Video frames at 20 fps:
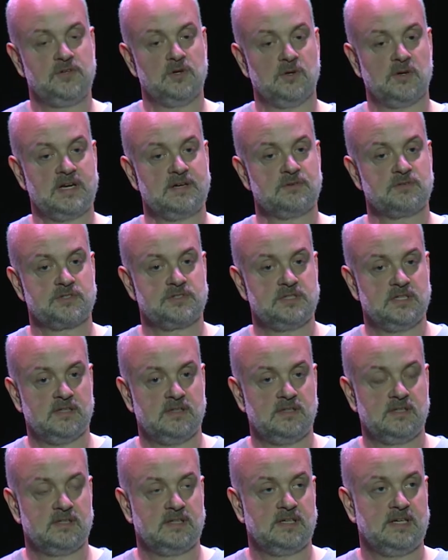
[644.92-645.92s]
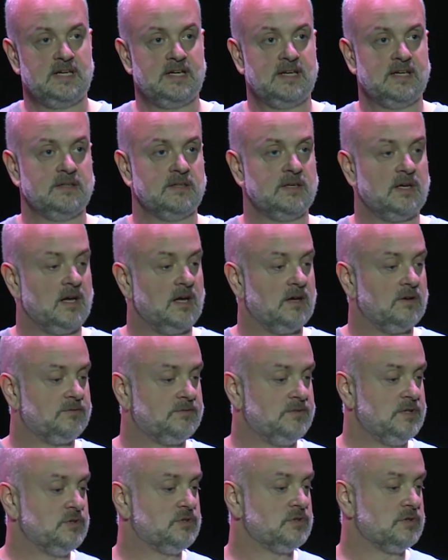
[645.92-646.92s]
you're interested in a
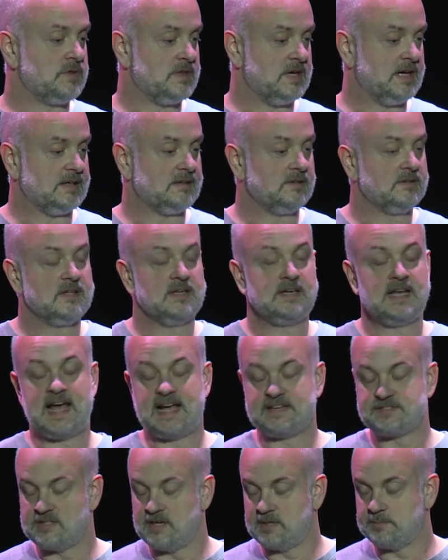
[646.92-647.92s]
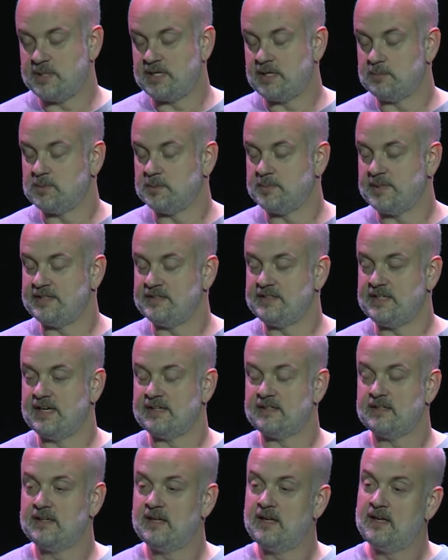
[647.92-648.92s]
future thing that has not been implemented
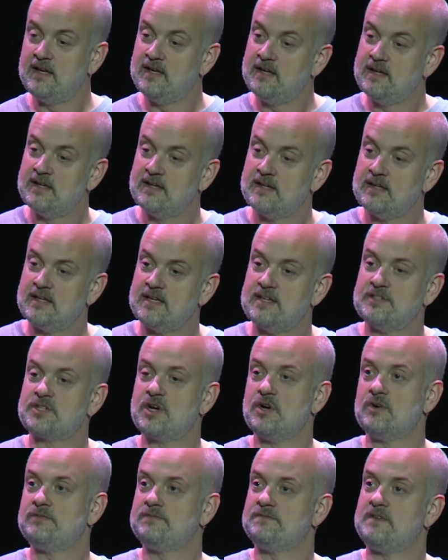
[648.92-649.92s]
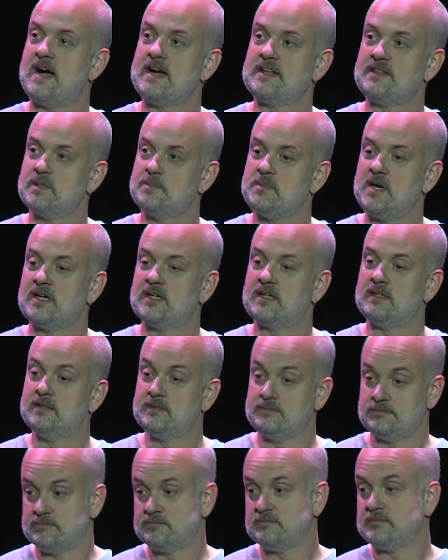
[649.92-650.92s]
yet is go find the bug
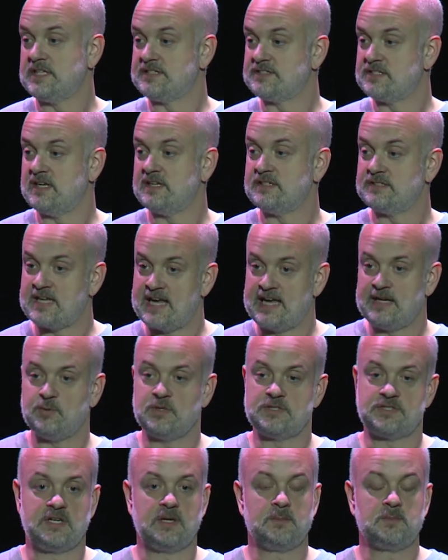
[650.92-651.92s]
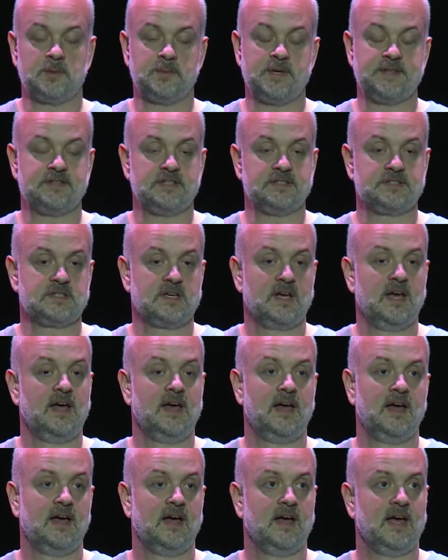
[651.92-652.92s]
that says, hey, we should implement this,
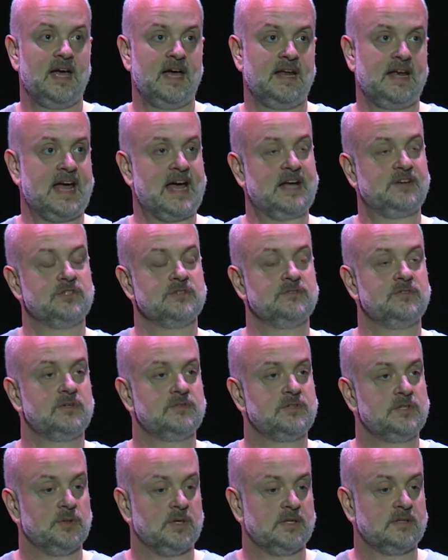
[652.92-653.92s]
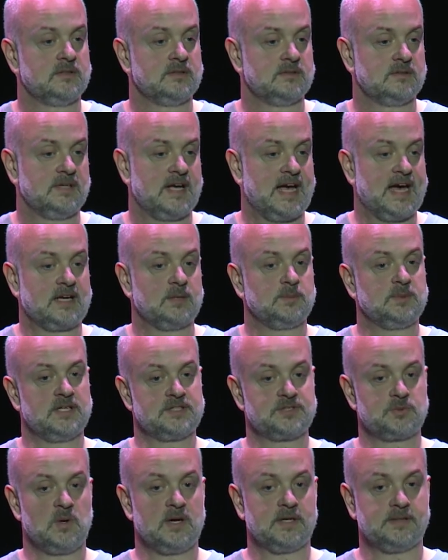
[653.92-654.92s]
and add your vote to it. Add a
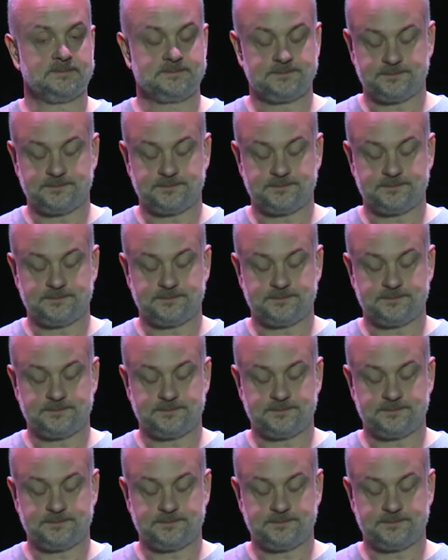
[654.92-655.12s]
plus one.